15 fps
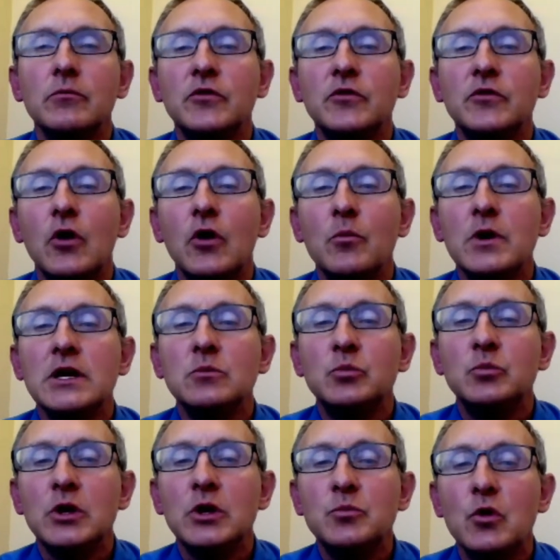so
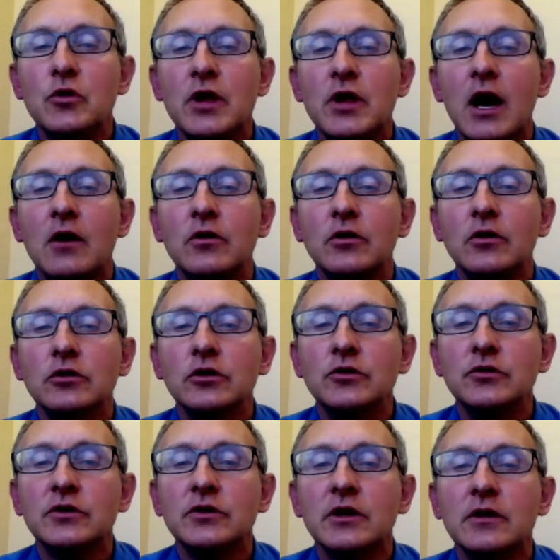many people now are
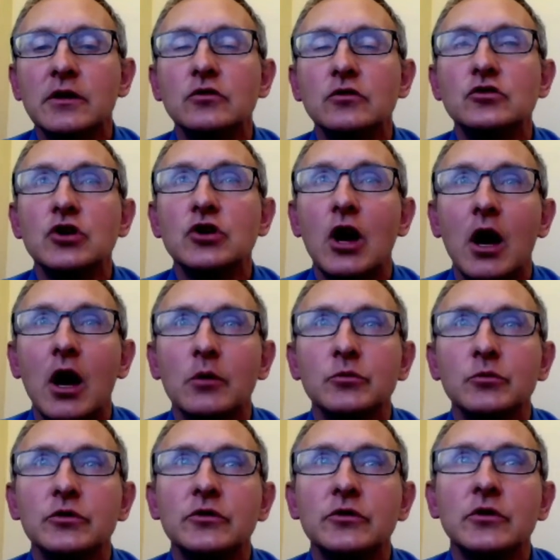losing their
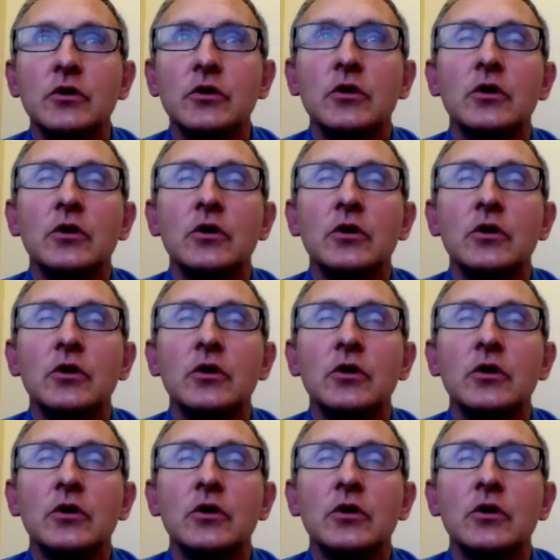jobs.